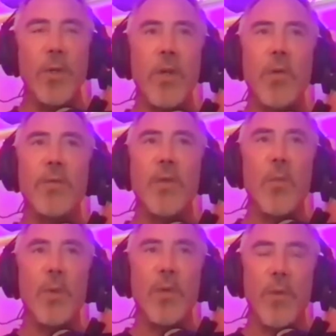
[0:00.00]
know, it's so
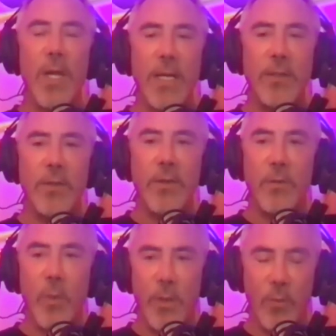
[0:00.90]
beautiful. I do
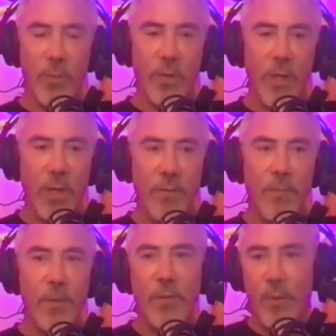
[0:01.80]
this one room
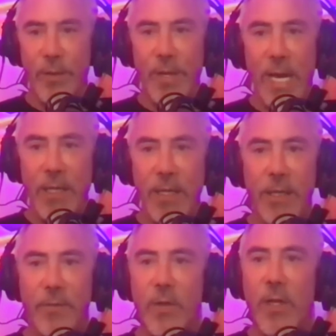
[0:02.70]
called Food for Thought,
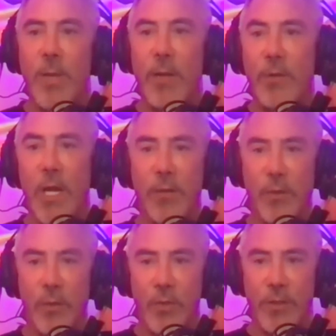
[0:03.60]
and it's all about dog
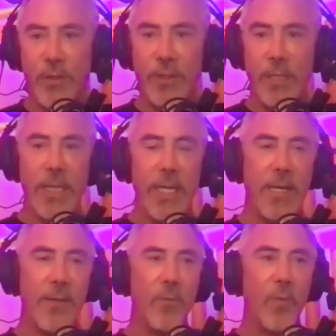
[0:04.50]
nutrition. And I
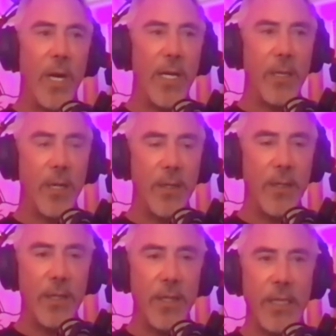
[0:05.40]
have Ryan on
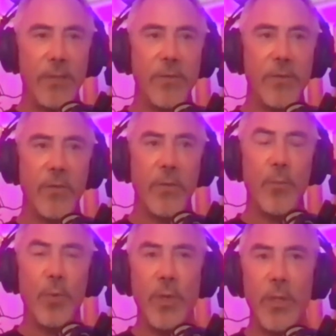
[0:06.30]
there, and he's just a
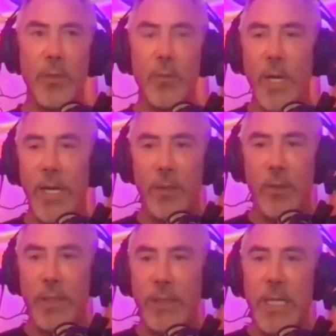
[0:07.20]
brilliant
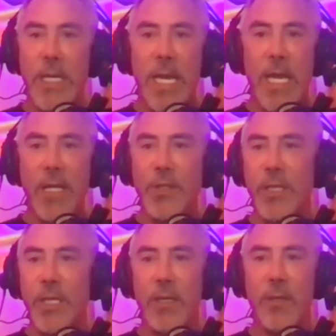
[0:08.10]
writer and
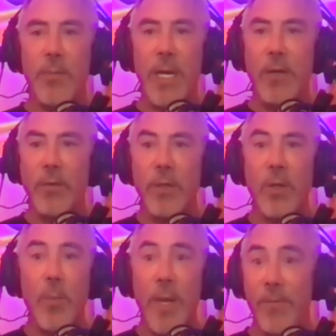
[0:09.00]
educator about, you
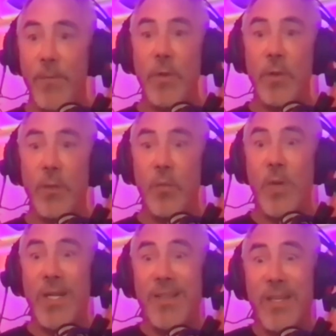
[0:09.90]
know, pet food and
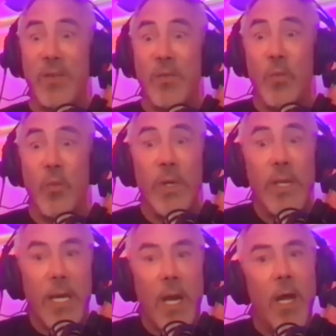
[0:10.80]
what it's
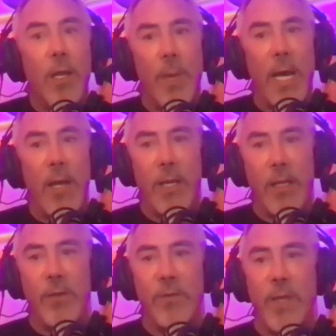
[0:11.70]
really all about.
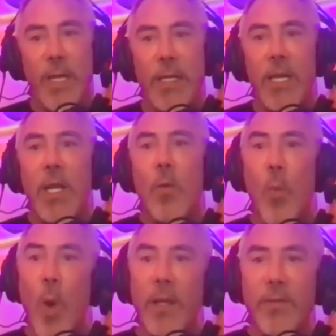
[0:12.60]
Like you said,
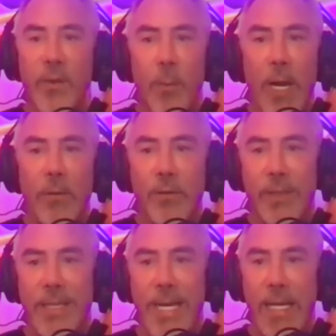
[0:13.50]
what is it about
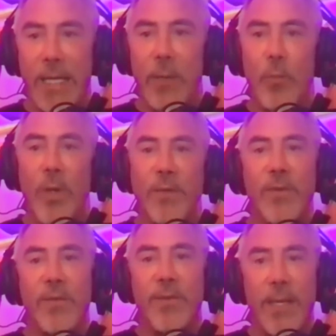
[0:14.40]
today? And what's
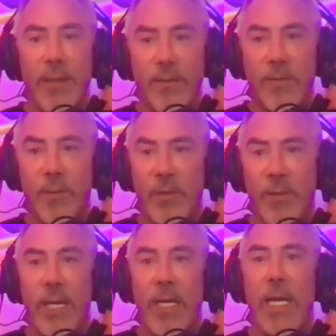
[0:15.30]
the science of
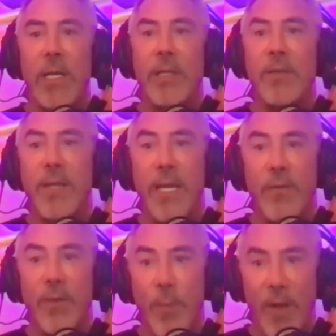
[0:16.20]
today instead
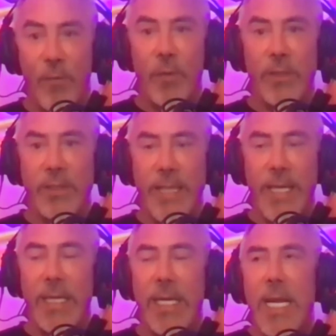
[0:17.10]
of the puffery
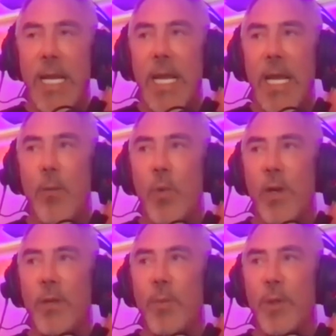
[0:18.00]
today? And one
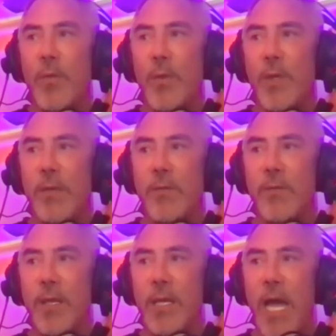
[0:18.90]
of the beautiful things
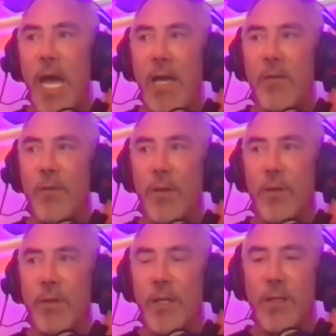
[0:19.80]
is like I've
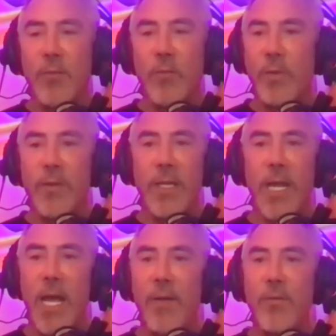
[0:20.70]
learned, and once again,
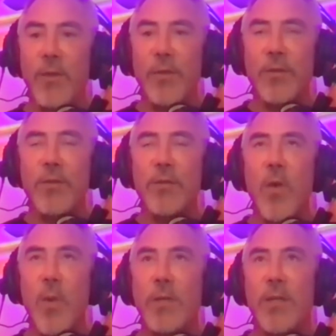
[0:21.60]
I've learned
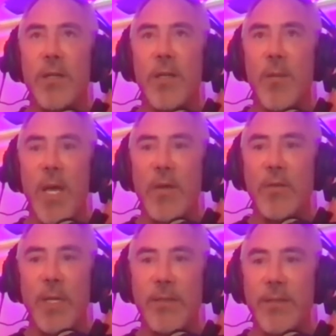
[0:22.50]
so much on Clubhouse
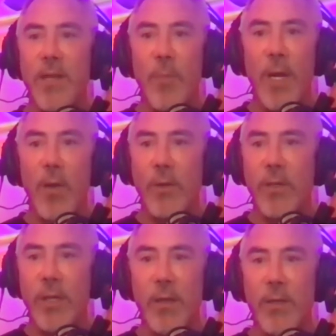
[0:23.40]
myself by
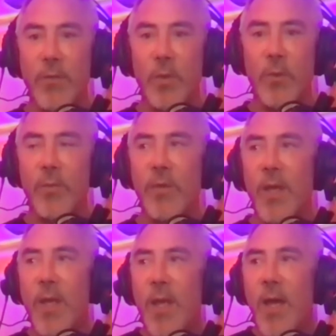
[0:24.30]
holding all these rooms.
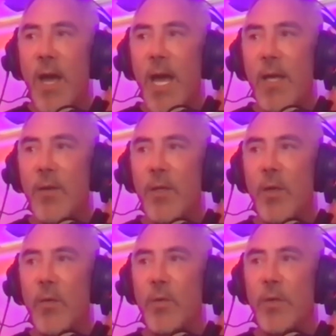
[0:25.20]
You
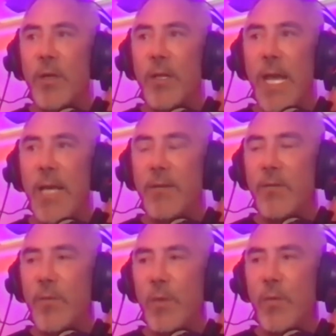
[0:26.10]
know, during our
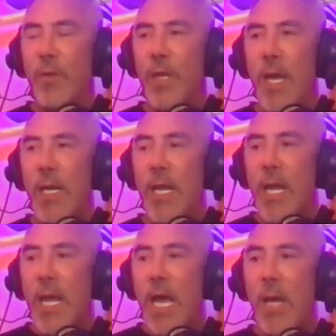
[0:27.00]
last Food for Thought,
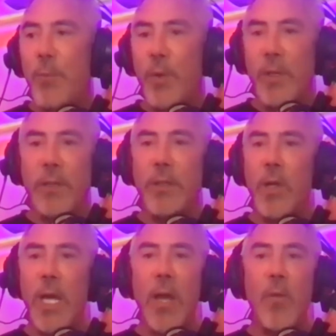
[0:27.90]
I printed, you
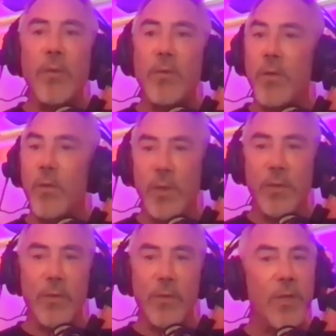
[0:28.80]
know, I always do the
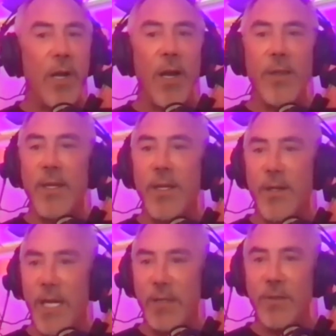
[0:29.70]
research on the
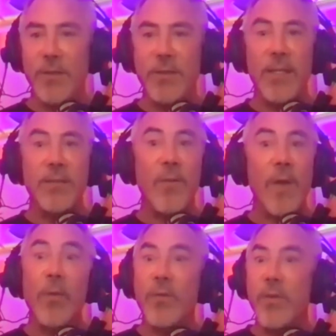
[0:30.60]
internet just as if
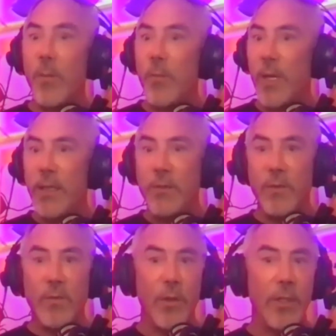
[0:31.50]
I was somebody
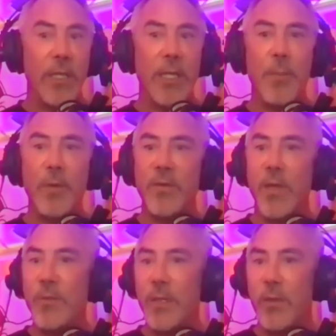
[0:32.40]
just looking up a
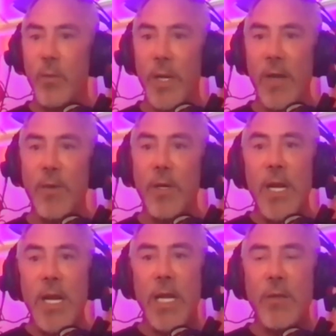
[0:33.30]
subject or whatever.
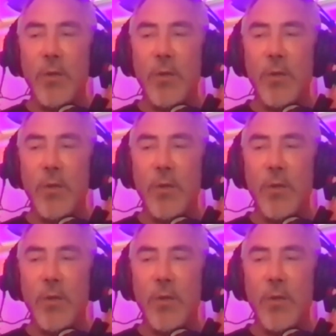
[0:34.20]
And you're